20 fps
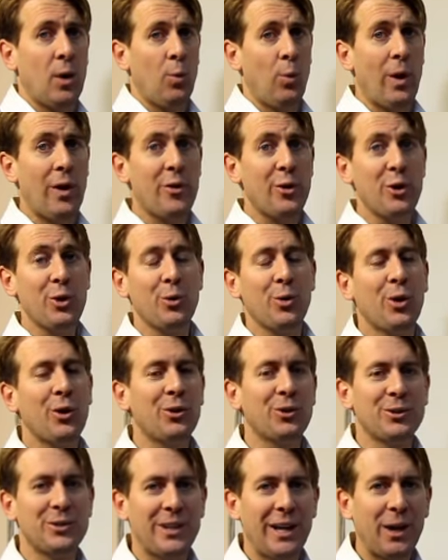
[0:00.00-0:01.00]
whether you
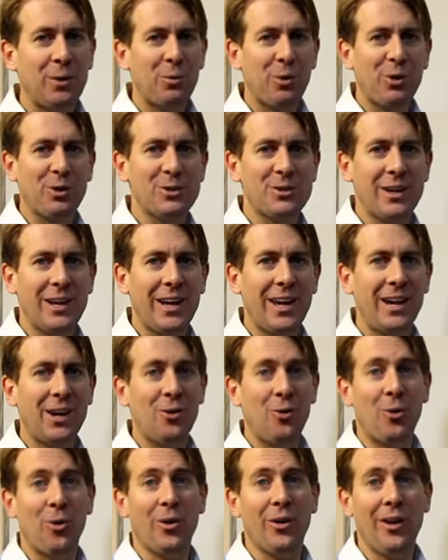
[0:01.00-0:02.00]
understand what they're
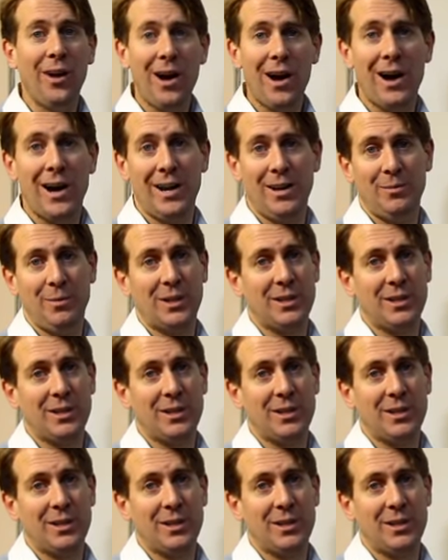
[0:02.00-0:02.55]
saying or not,